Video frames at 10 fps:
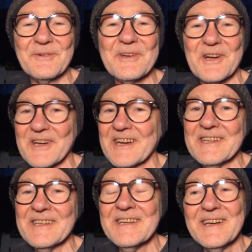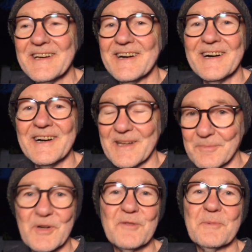we got any uh,
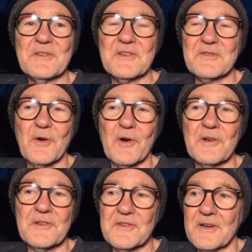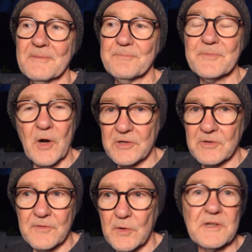improvements as far as um,
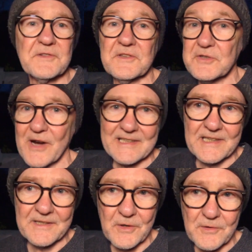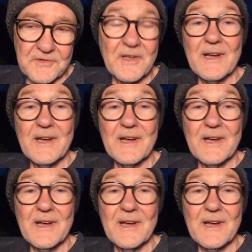autofocus and tracking goes.